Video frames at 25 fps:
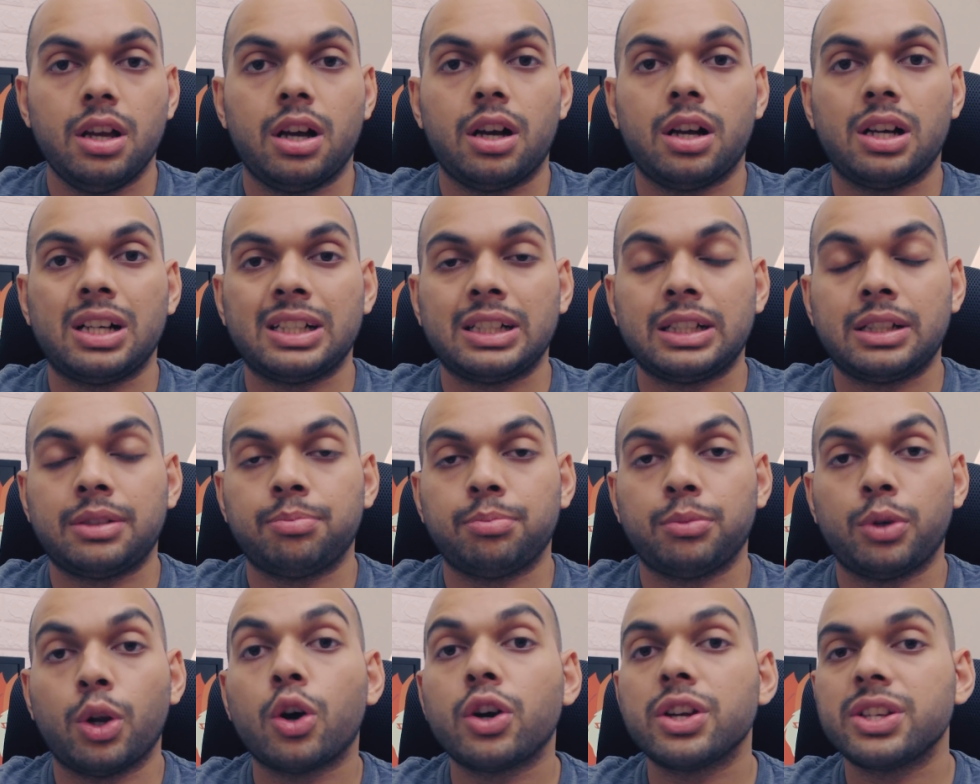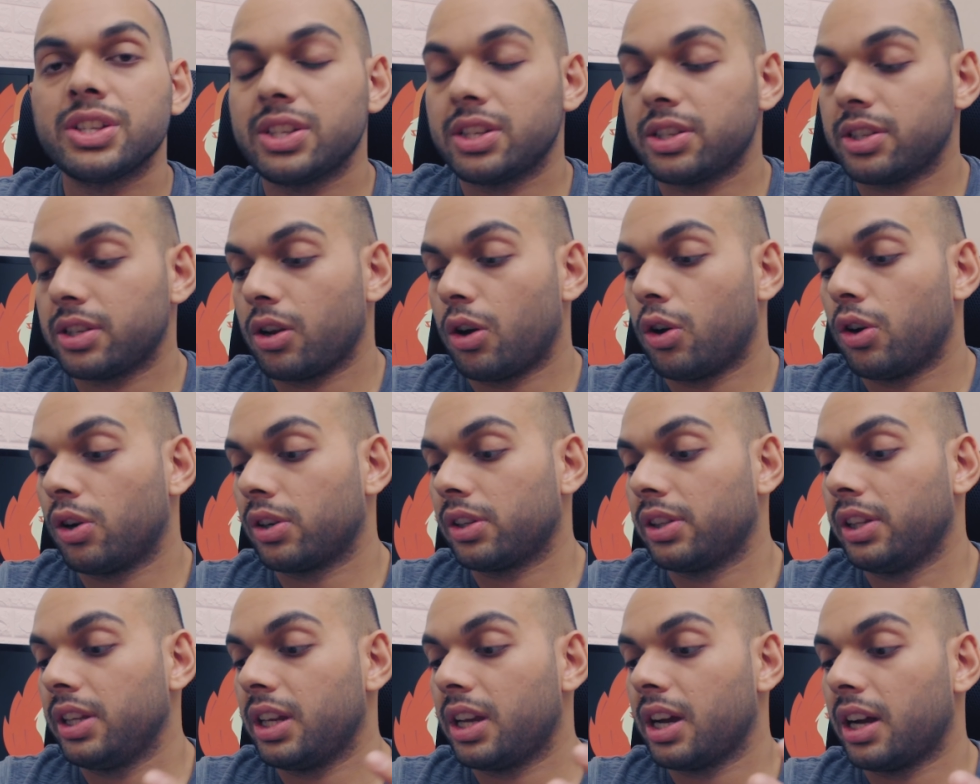noise or
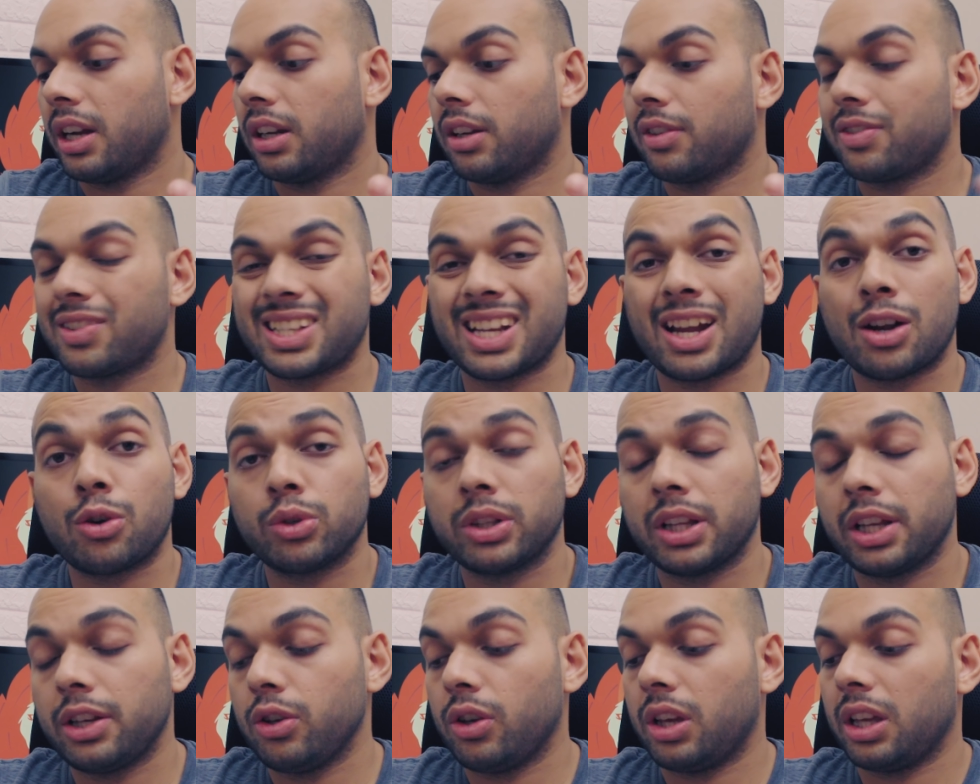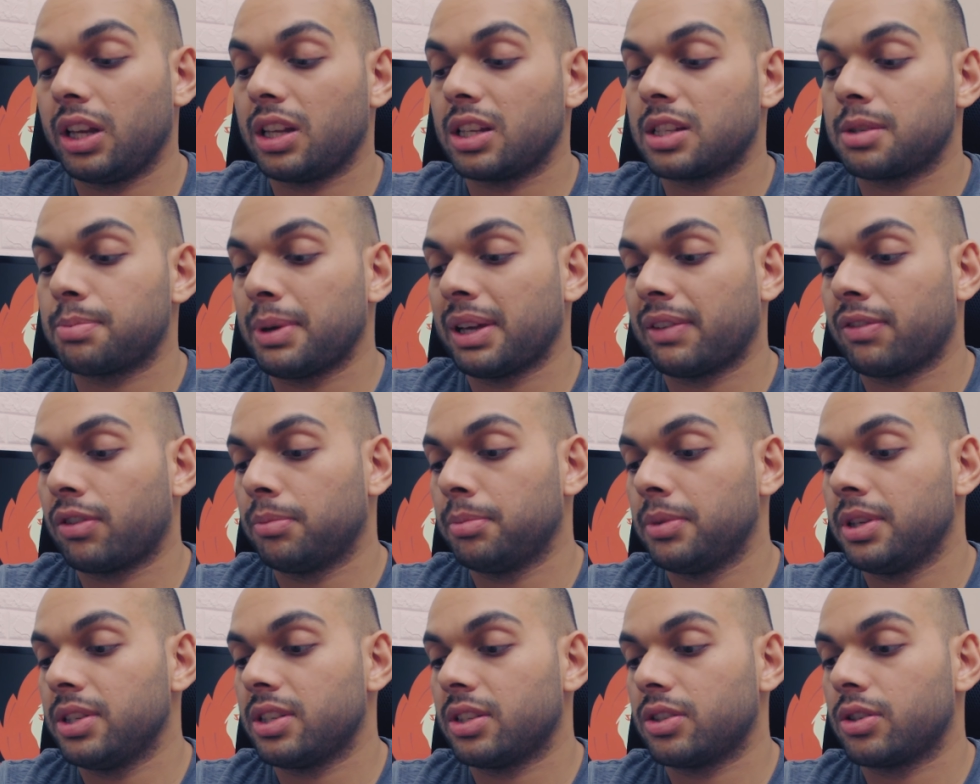the kind of sound that you can expect
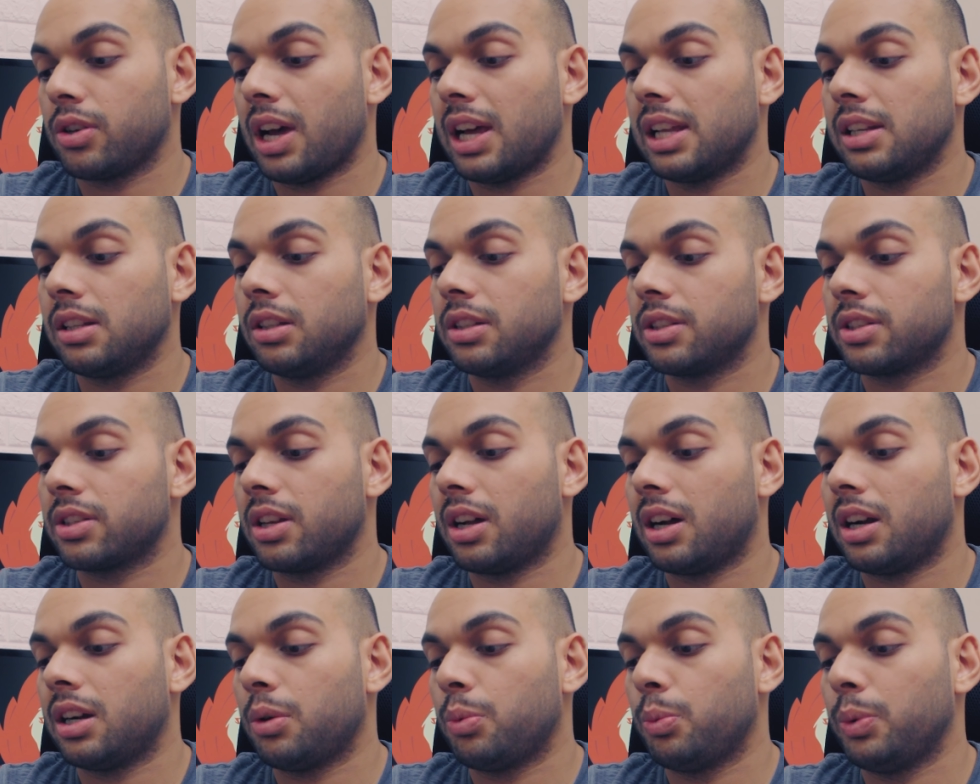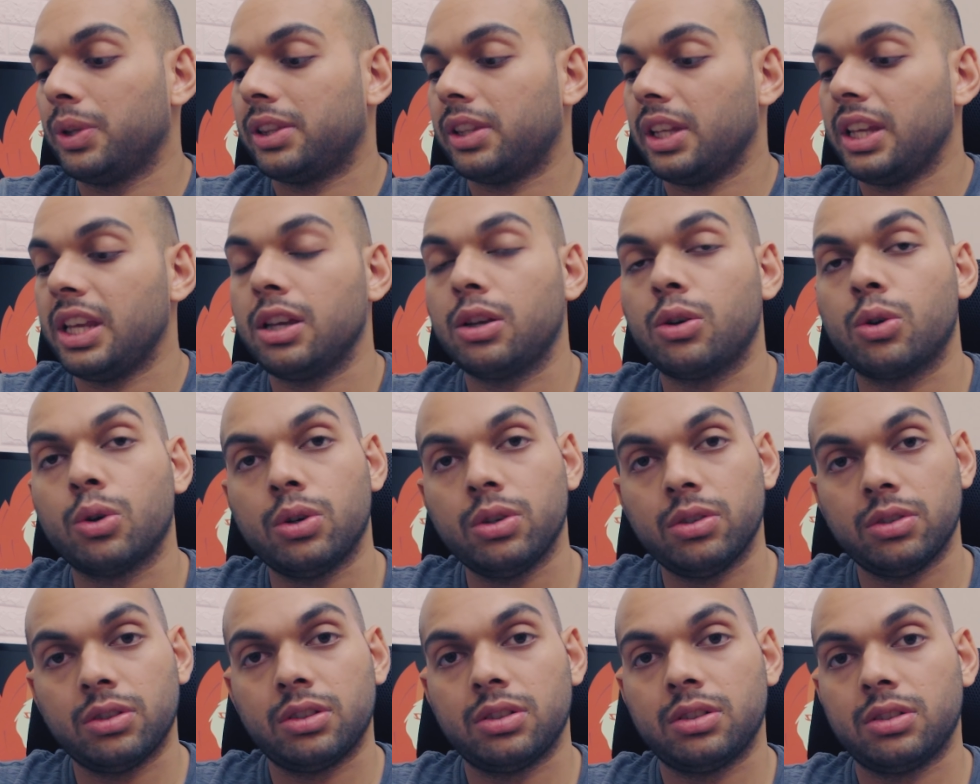from this. So I'll start with
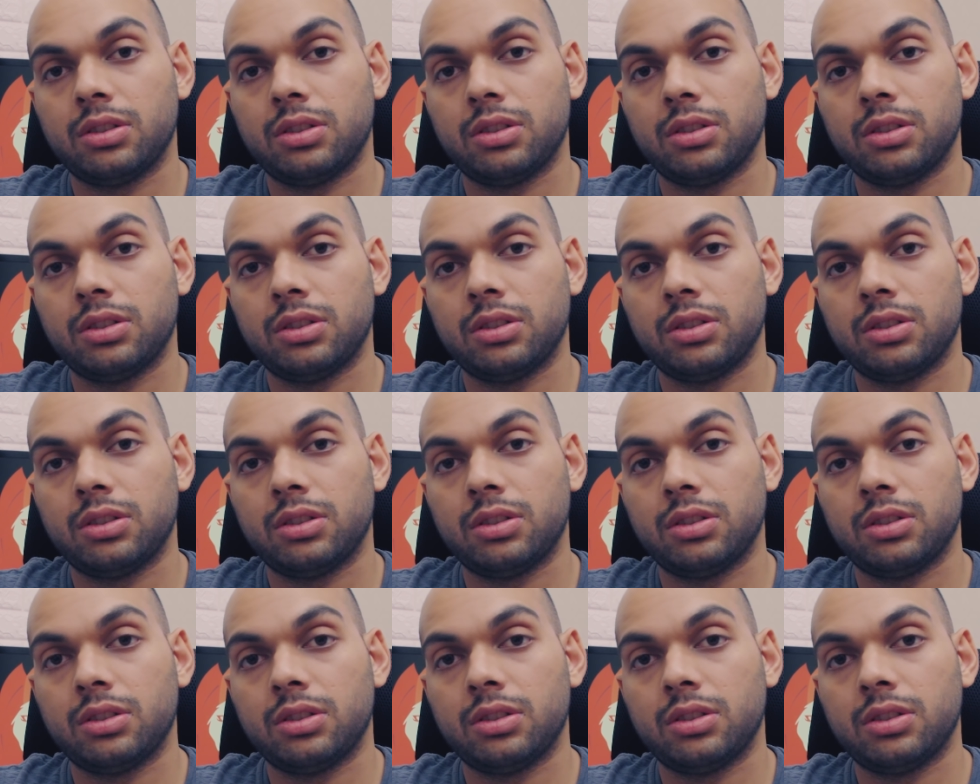eco.